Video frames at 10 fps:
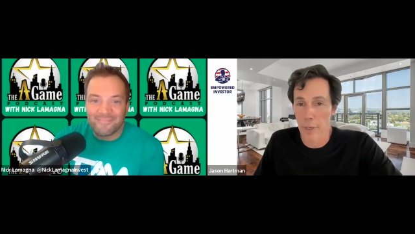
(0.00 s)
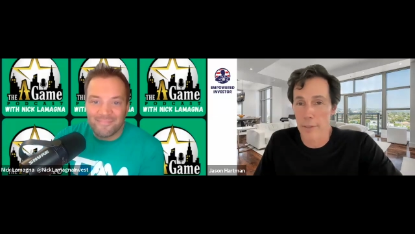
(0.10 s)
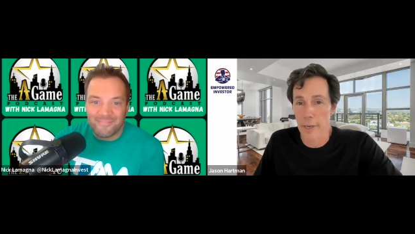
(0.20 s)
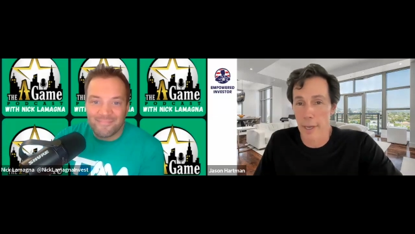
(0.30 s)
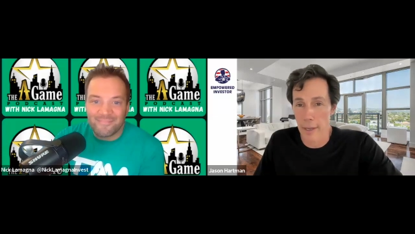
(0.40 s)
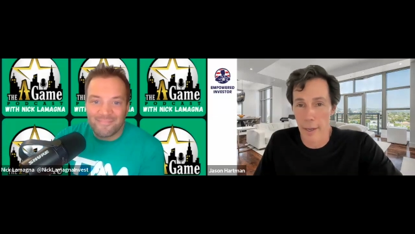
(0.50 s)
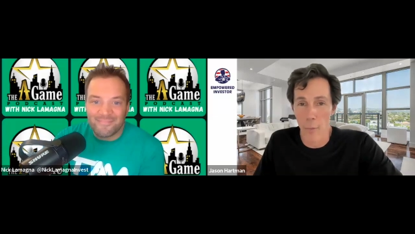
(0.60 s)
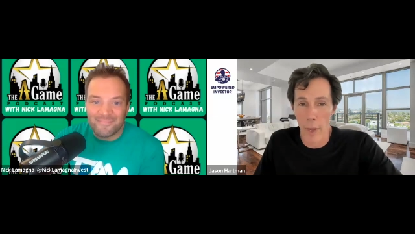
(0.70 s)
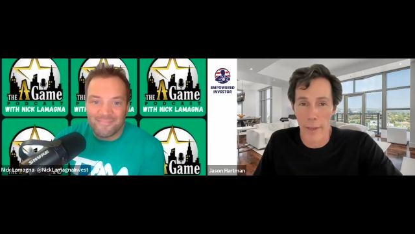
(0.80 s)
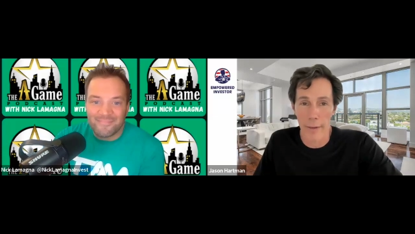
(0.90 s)
Speaker 1: estate and
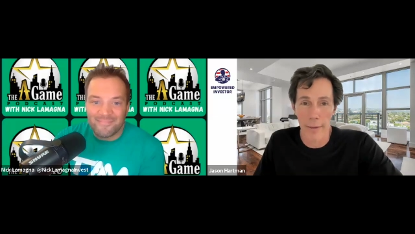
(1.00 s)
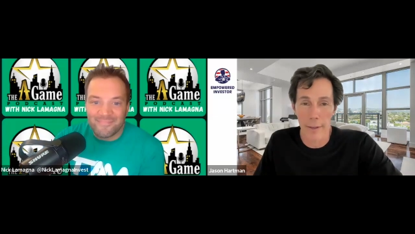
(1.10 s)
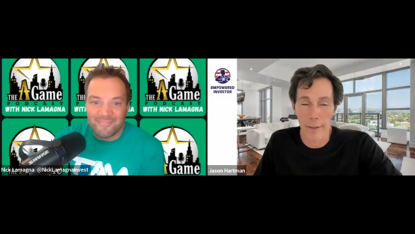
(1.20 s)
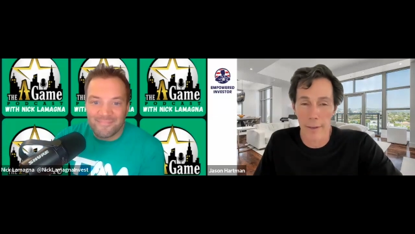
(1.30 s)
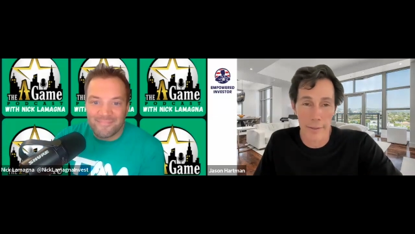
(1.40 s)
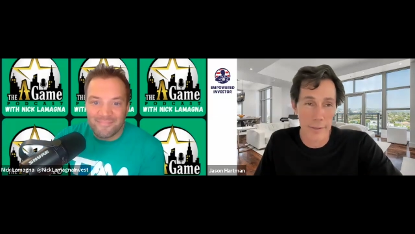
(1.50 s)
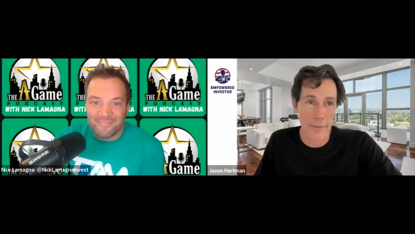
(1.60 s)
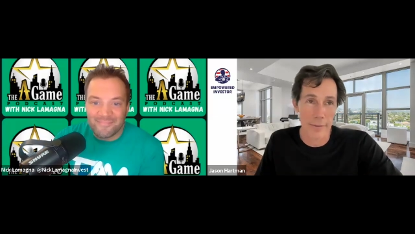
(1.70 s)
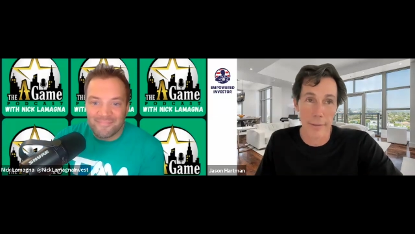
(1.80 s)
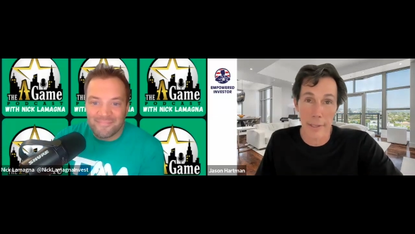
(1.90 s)
wait. It is
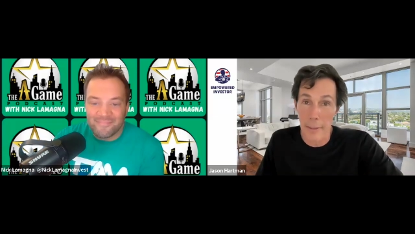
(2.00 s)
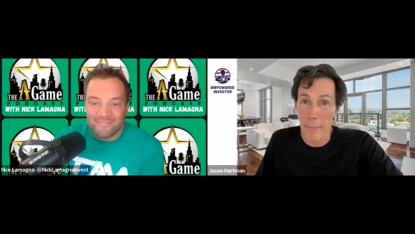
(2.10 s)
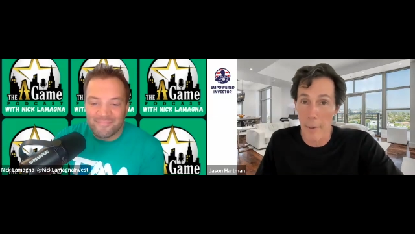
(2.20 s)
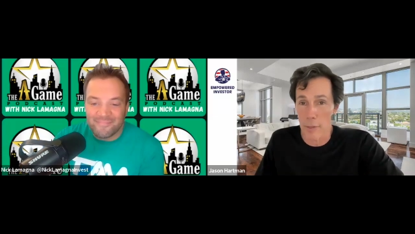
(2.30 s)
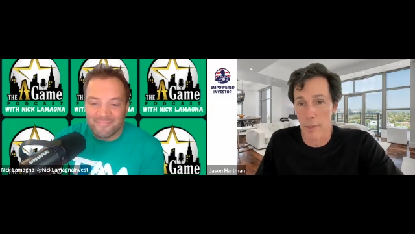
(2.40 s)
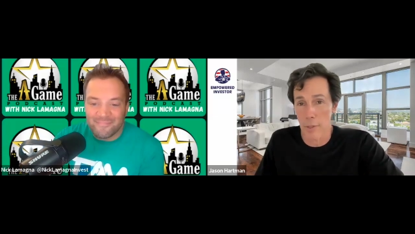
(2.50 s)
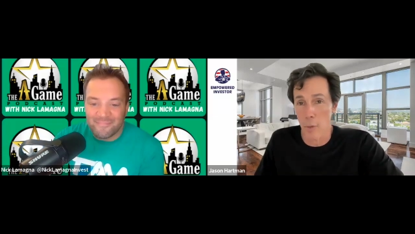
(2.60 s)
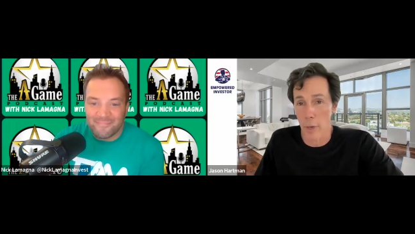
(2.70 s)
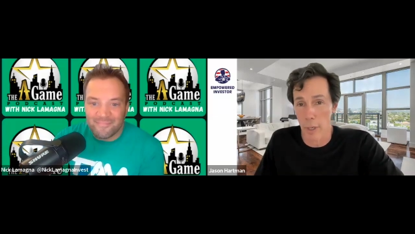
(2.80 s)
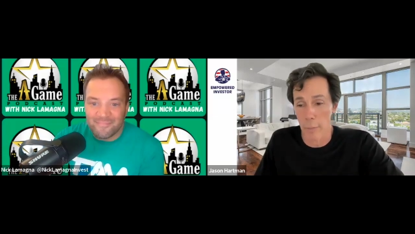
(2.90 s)
the most
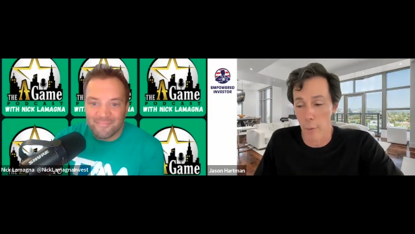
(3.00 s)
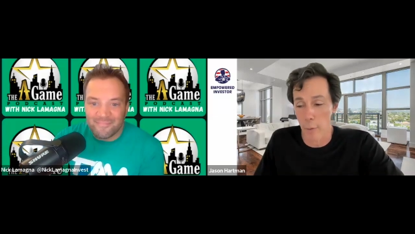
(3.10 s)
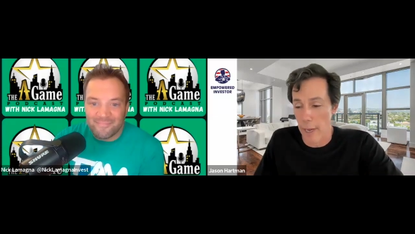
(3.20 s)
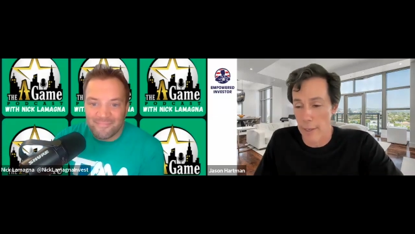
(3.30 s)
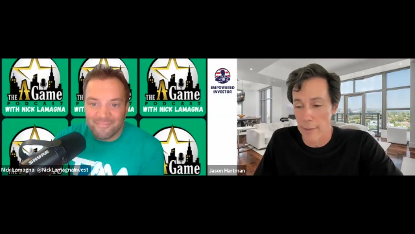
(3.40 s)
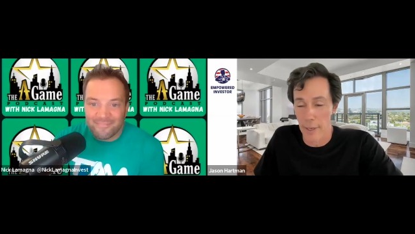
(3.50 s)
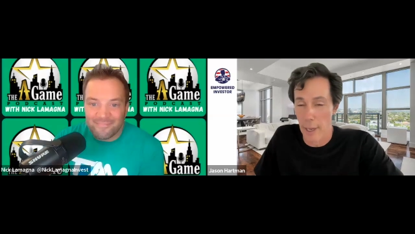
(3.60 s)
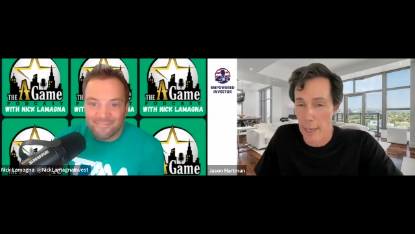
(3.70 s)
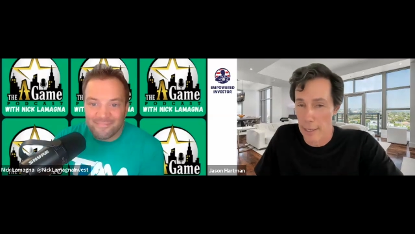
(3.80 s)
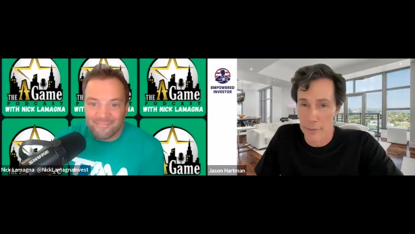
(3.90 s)
historically proven asset
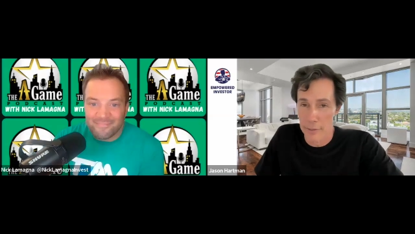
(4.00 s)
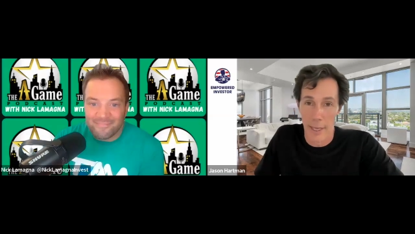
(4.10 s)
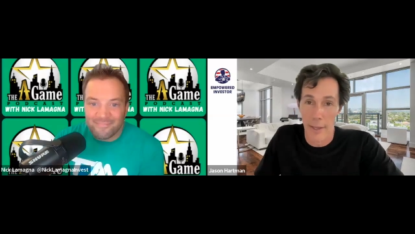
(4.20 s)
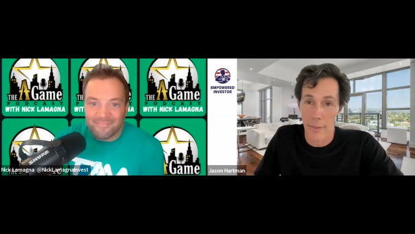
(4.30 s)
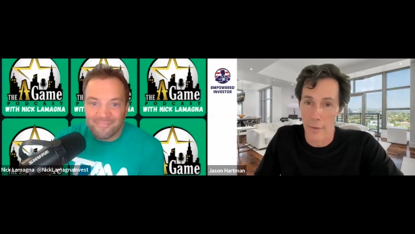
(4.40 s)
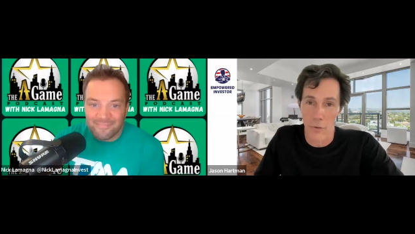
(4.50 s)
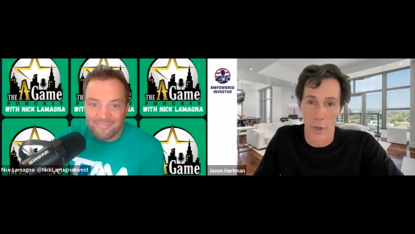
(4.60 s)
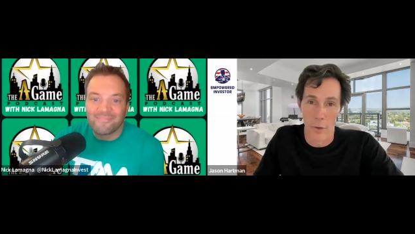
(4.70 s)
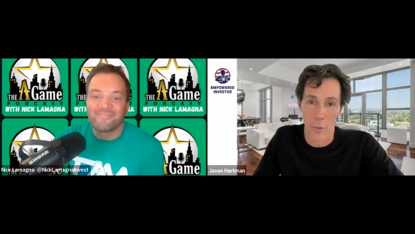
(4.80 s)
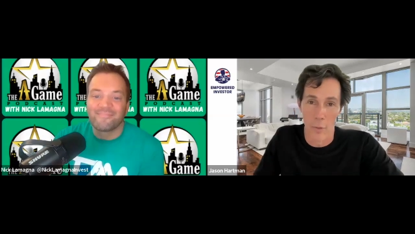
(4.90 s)
class in the
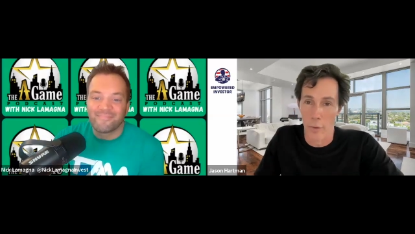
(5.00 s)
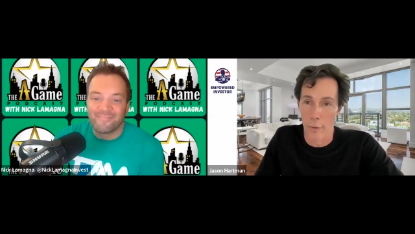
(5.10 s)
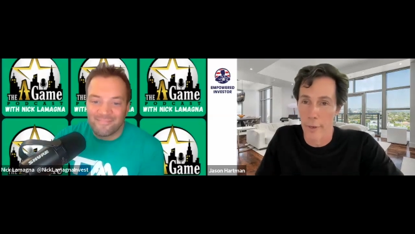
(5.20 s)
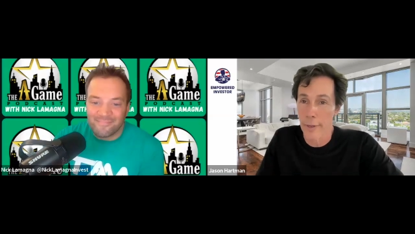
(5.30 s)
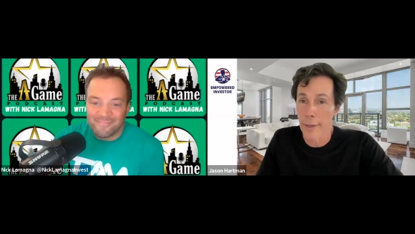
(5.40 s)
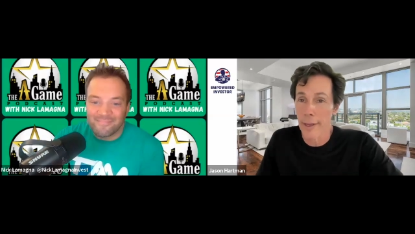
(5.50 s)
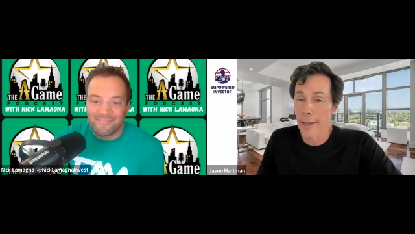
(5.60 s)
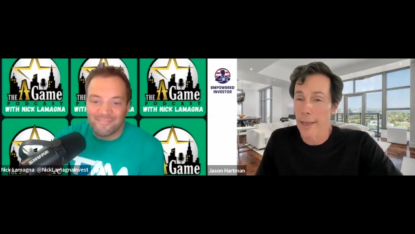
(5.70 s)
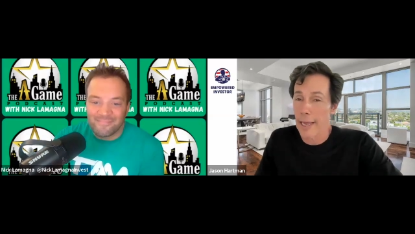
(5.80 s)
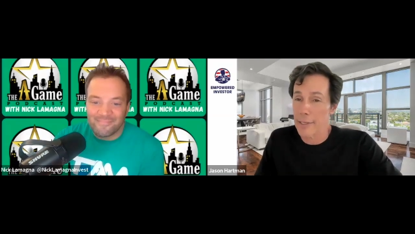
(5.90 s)
entire world.
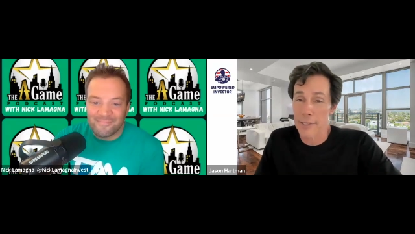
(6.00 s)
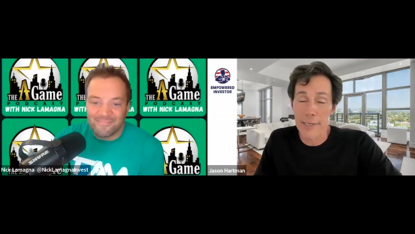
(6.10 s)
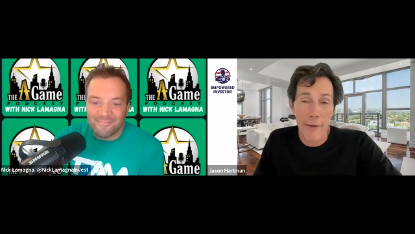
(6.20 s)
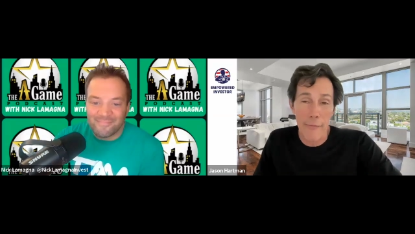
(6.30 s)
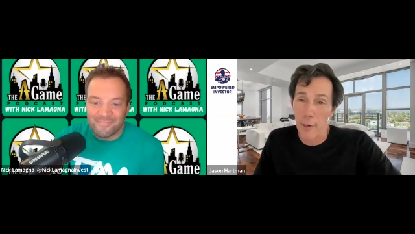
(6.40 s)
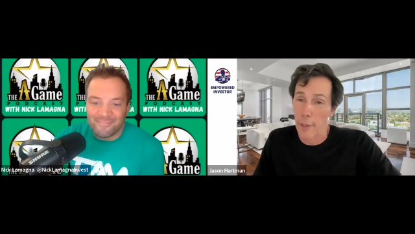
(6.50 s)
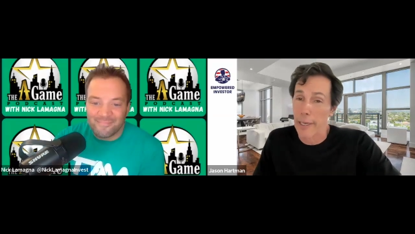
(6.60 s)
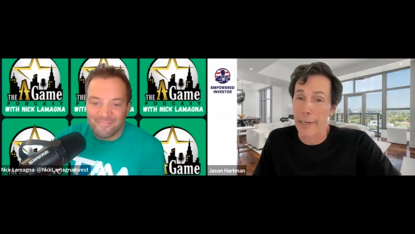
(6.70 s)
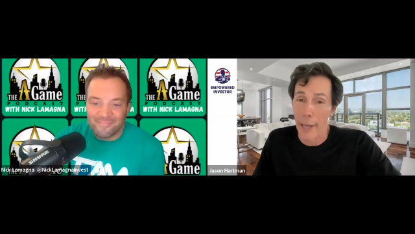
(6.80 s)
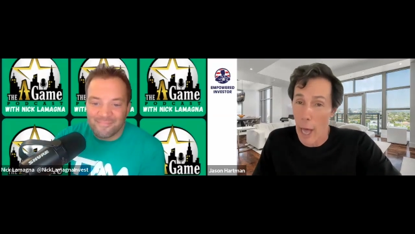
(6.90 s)
It's definitely
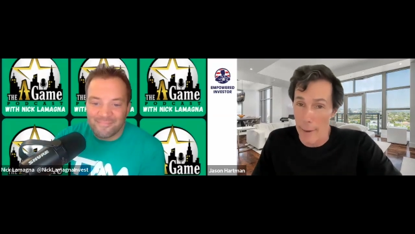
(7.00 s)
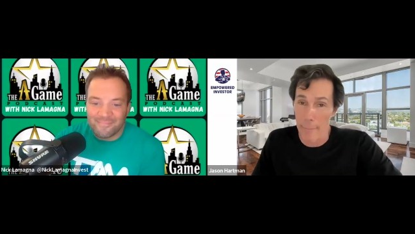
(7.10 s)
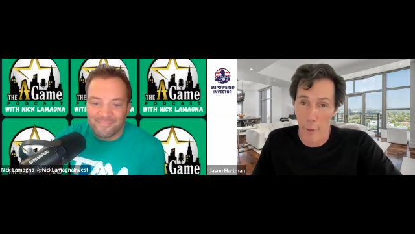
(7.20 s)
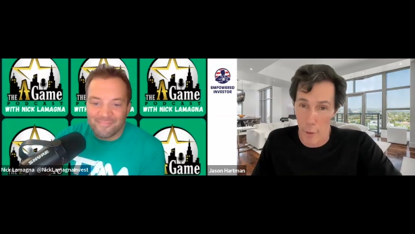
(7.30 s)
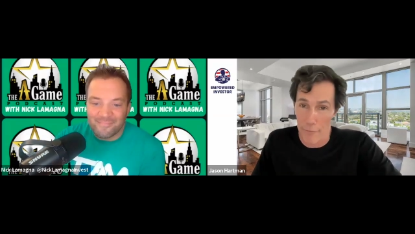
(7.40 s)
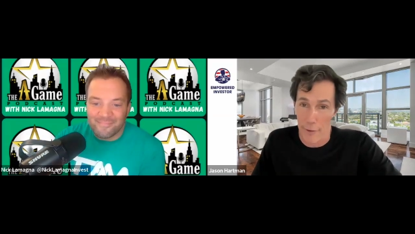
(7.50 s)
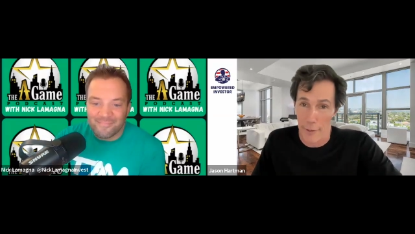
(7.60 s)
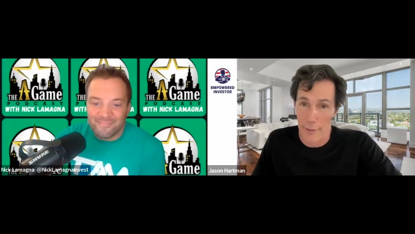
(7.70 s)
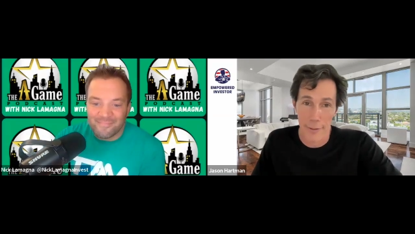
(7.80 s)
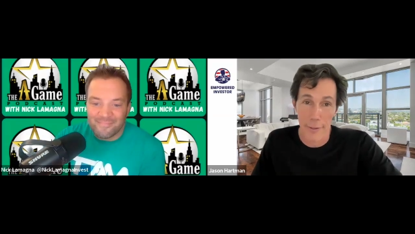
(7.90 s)
not perfect.
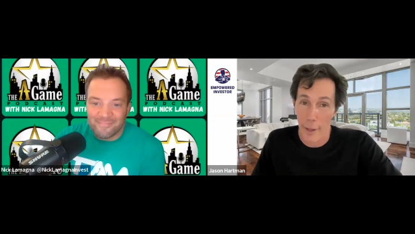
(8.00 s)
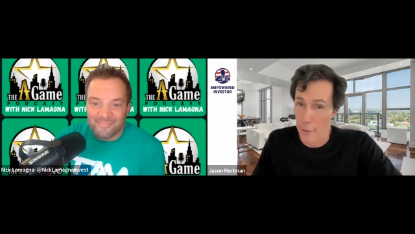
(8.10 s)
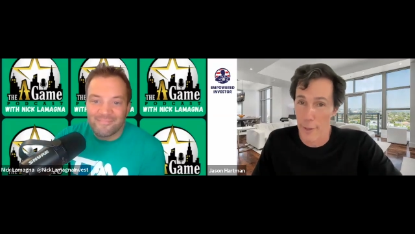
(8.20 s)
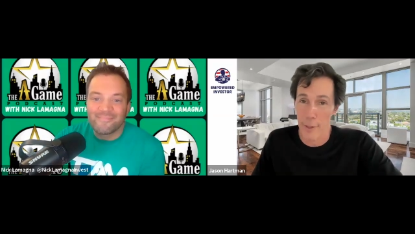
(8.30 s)
Nothing is